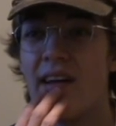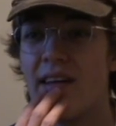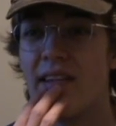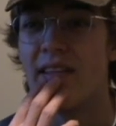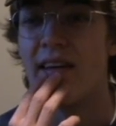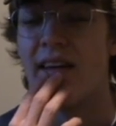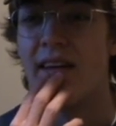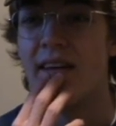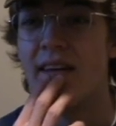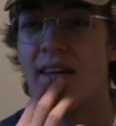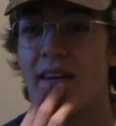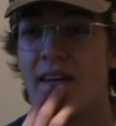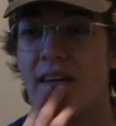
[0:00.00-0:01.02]
And
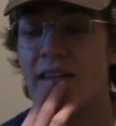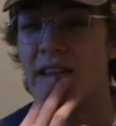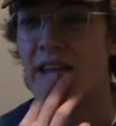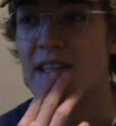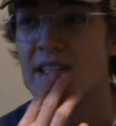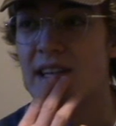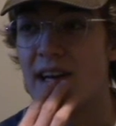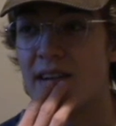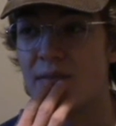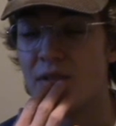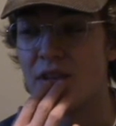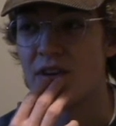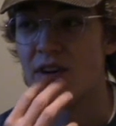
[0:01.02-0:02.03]
then on the
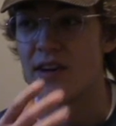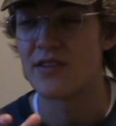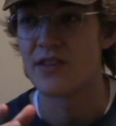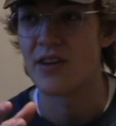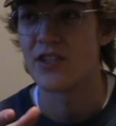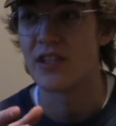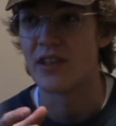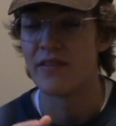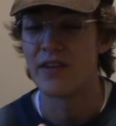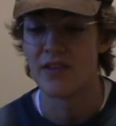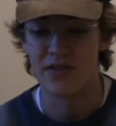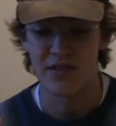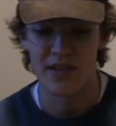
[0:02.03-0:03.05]
inside, where the crickets are actually
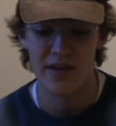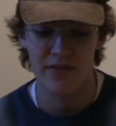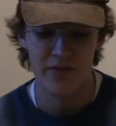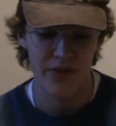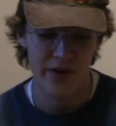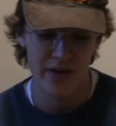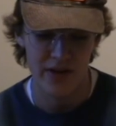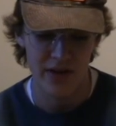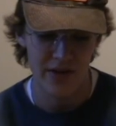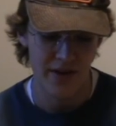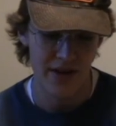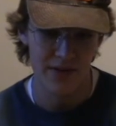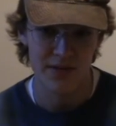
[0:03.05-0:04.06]
living, there's tinfoil on
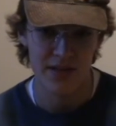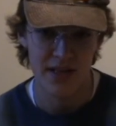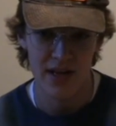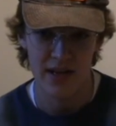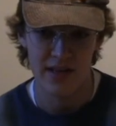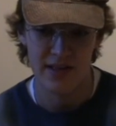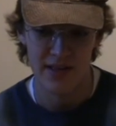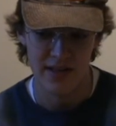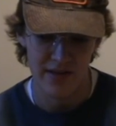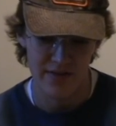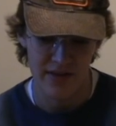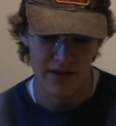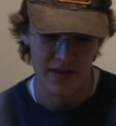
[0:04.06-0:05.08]
the outsides. And then
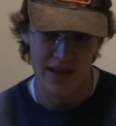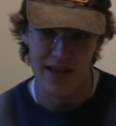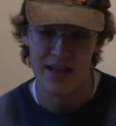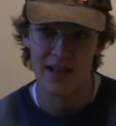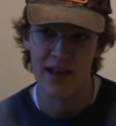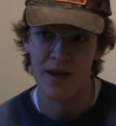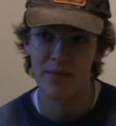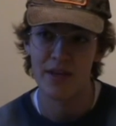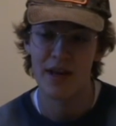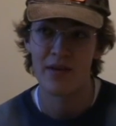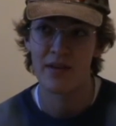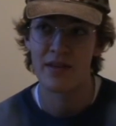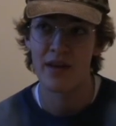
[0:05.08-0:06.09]
I've got the heat lamp
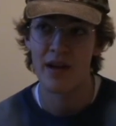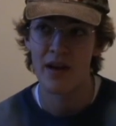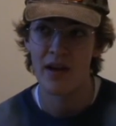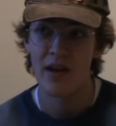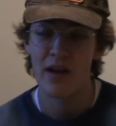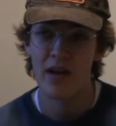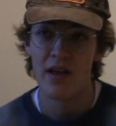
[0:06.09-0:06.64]
down in there.